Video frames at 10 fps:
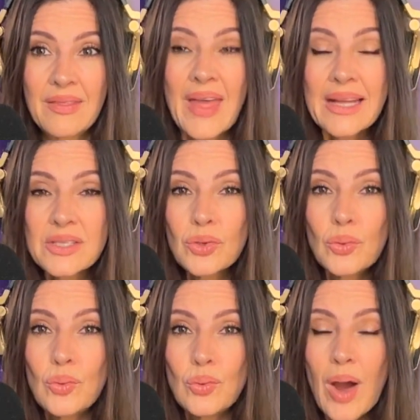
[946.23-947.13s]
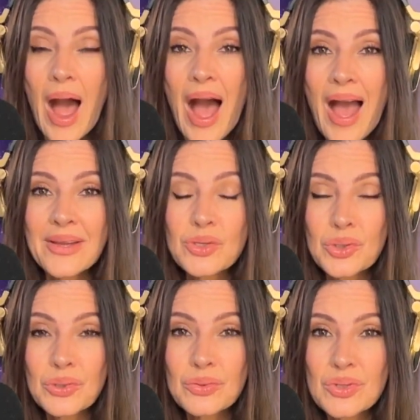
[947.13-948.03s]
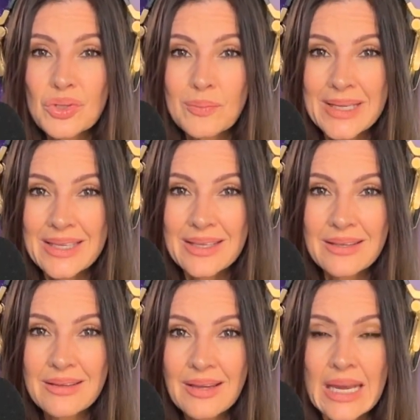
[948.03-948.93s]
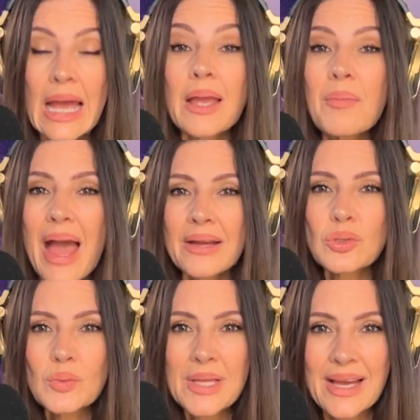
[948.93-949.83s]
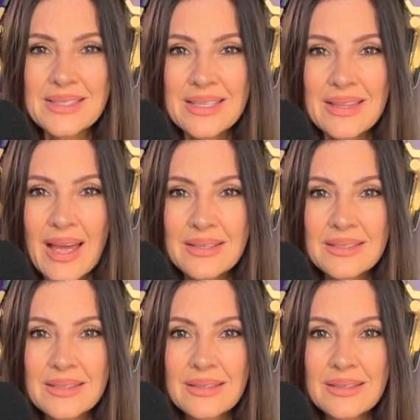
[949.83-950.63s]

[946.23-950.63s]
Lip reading: That's who I choose to be. And I am actualizing that.